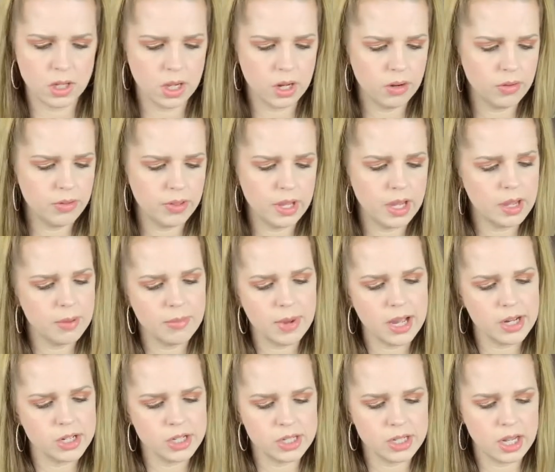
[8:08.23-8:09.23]
I don't think it
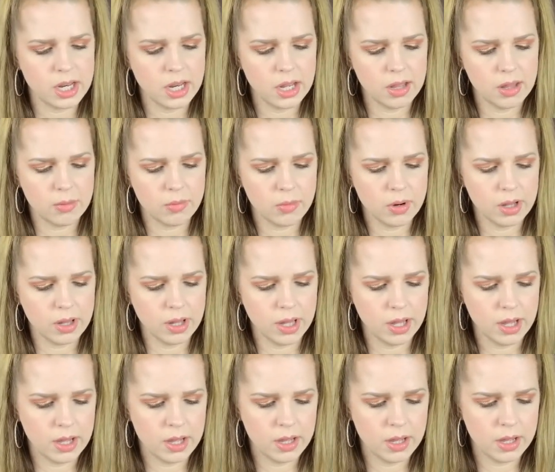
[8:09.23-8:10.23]
matches any of them really.